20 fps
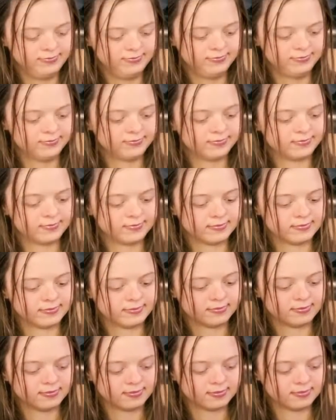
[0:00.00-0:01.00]

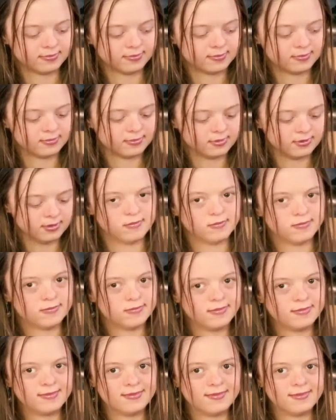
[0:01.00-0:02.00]

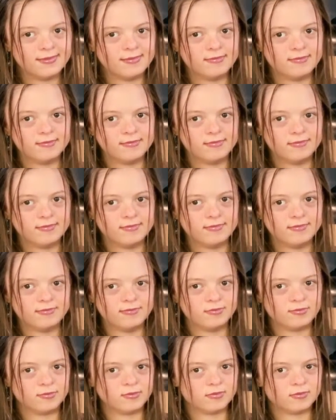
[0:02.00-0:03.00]

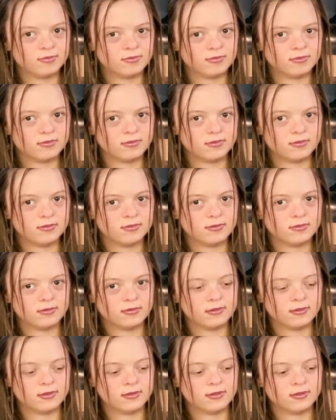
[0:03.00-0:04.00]

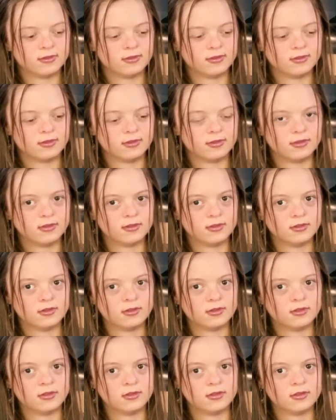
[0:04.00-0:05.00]

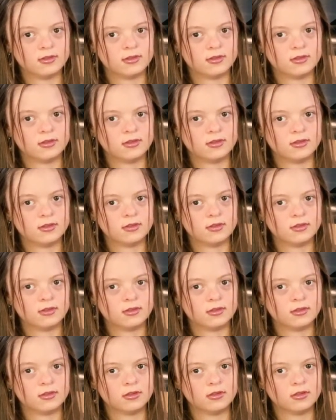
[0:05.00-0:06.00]

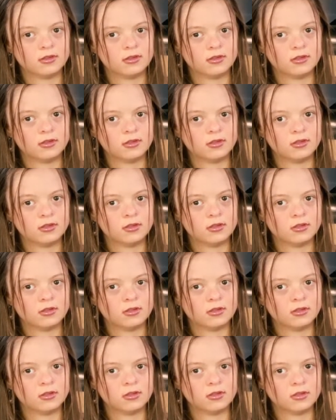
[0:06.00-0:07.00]

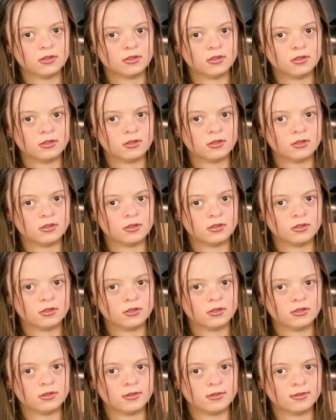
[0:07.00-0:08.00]
The person shown says nothing.